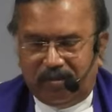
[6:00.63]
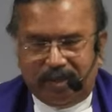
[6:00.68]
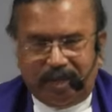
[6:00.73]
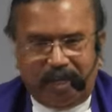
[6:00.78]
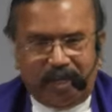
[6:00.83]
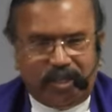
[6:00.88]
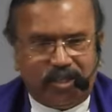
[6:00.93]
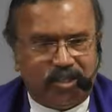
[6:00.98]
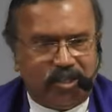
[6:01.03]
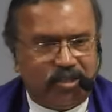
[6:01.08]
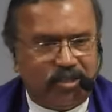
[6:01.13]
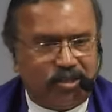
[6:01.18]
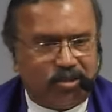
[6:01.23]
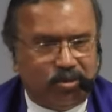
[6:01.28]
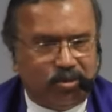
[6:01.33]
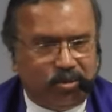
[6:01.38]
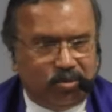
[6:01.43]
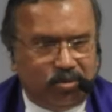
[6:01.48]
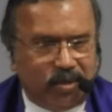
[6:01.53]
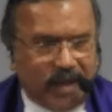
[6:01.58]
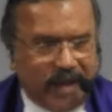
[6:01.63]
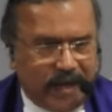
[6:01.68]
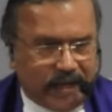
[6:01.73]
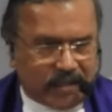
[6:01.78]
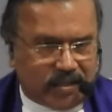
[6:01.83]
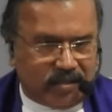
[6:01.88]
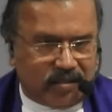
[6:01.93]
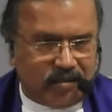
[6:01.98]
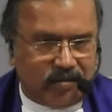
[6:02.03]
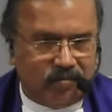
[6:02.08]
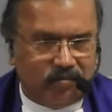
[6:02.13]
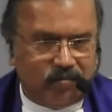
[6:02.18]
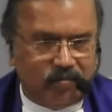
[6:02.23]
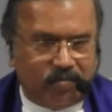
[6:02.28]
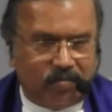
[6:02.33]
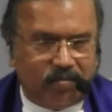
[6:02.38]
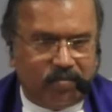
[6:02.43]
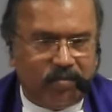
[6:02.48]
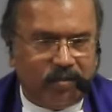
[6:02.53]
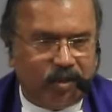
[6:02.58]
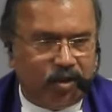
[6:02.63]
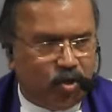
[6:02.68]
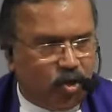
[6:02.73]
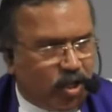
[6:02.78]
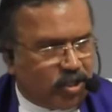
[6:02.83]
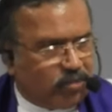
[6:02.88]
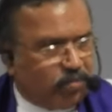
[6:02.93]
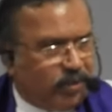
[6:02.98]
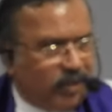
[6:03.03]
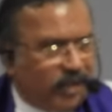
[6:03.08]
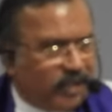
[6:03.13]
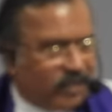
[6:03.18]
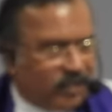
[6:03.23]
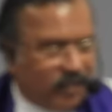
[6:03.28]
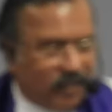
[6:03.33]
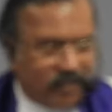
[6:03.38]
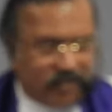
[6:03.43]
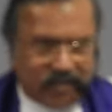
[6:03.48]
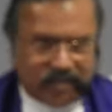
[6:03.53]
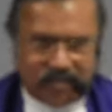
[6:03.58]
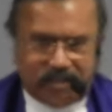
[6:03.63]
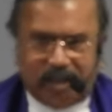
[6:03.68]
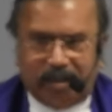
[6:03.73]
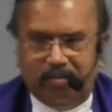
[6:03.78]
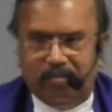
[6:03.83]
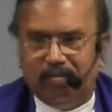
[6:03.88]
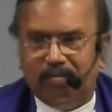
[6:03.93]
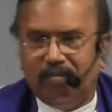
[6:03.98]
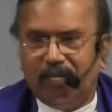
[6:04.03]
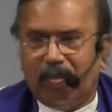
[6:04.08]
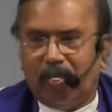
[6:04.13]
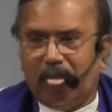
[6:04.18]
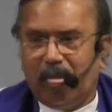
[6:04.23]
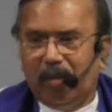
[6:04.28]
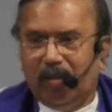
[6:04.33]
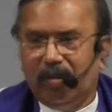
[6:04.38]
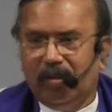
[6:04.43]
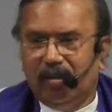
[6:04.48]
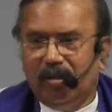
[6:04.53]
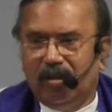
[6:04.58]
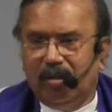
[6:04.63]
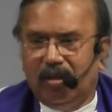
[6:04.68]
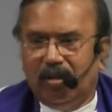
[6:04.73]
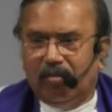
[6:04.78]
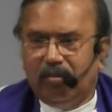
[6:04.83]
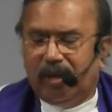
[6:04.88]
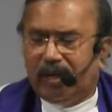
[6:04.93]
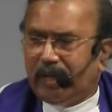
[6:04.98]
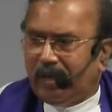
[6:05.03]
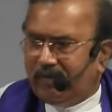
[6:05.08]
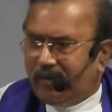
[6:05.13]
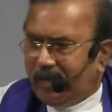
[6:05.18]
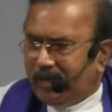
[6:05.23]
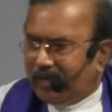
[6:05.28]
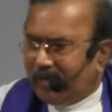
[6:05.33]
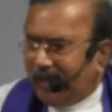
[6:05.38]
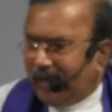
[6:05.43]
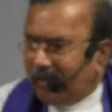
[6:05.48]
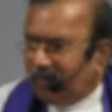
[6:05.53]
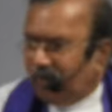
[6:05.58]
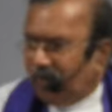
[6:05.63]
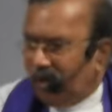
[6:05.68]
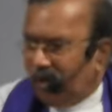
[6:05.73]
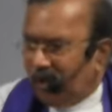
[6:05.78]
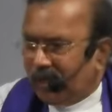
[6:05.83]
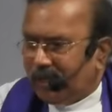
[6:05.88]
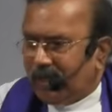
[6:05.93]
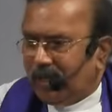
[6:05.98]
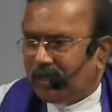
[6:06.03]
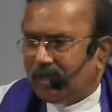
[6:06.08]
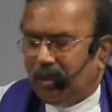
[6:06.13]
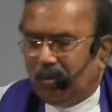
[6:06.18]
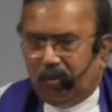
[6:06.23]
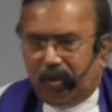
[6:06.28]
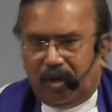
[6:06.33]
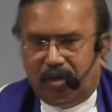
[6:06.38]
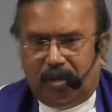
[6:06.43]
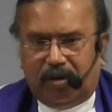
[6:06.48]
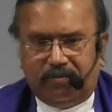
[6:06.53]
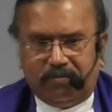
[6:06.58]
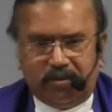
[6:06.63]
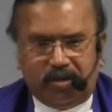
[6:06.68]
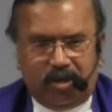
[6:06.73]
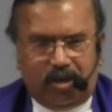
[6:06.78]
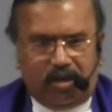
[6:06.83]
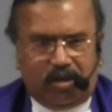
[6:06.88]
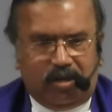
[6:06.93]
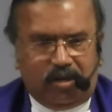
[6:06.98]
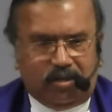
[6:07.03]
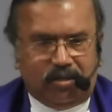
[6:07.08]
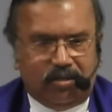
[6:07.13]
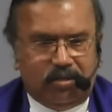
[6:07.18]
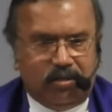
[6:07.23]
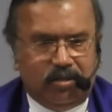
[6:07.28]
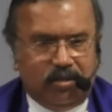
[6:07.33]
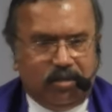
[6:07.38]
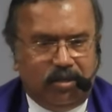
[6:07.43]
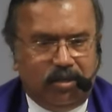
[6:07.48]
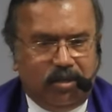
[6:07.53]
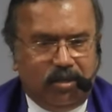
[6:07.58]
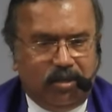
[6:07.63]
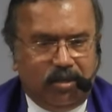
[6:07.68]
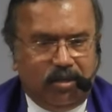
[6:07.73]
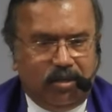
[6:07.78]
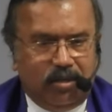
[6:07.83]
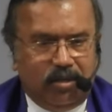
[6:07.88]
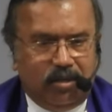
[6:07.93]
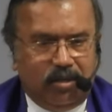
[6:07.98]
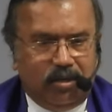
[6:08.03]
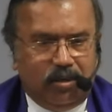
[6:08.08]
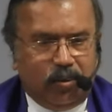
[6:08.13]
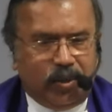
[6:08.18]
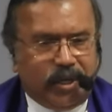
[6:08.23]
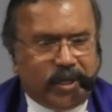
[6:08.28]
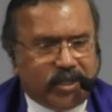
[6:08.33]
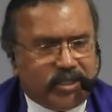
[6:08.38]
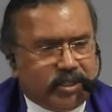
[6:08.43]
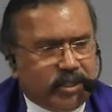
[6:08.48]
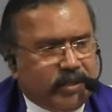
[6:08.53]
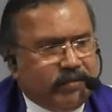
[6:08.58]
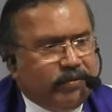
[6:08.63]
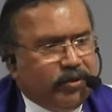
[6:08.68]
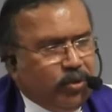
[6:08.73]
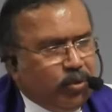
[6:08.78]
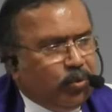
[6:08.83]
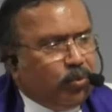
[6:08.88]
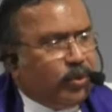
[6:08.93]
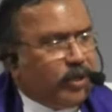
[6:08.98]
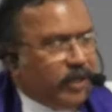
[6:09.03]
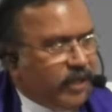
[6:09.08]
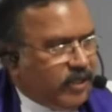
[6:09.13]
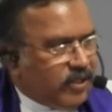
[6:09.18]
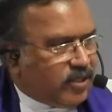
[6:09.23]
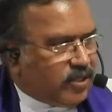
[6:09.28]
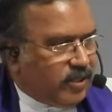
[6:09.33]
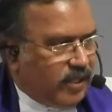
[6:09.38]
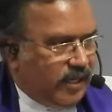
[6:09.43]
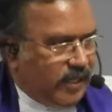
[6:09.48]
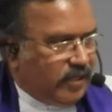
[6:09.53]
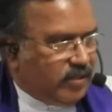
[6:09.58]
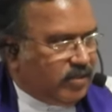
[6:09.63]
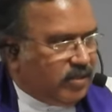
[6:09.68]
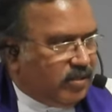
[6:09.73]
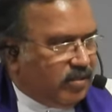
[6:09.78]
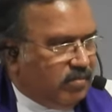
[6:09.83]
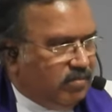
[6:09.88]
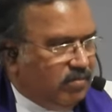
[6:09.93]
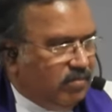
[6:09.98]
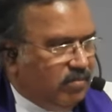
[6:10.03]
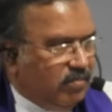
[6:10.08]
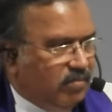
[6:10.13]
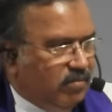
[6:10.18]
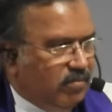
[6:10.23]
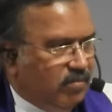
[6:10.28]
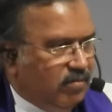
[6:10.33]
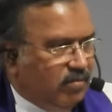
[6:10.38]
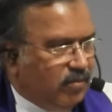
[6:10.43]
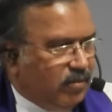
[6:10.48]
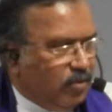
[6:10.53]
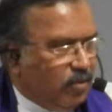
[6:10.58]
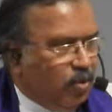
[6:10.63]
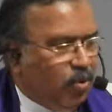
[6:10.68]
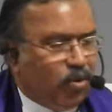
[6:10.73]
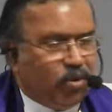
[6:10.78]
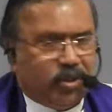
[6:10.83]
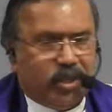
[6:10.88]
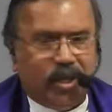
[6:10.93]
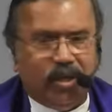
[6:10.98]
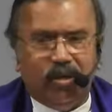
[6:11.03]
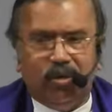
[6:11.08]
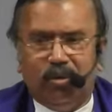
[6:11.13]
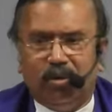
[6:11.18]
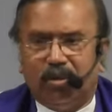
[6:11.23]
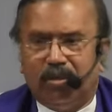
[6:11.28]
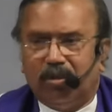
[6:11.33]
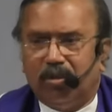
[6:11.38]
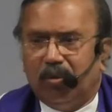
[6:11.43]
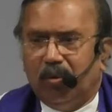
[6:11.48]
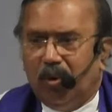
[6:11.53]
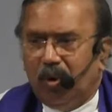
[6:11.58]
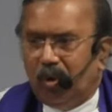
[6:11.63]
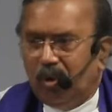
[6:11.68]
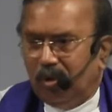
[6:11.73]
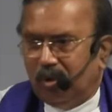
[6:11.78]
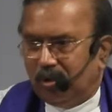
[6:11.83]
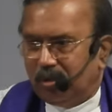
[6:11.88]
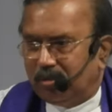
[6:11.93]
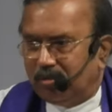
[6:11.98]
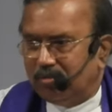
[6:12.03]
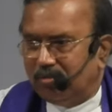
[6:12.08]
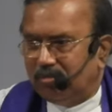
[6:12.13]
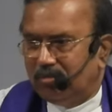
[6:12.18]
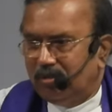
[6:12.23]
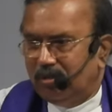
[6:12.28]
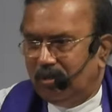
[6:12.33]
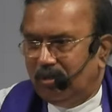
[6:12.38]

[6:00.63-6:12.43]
from Galatians to Acts. Gospel lesson is the same. But every time we look at the Word of God, we receive new insights. Though they look old,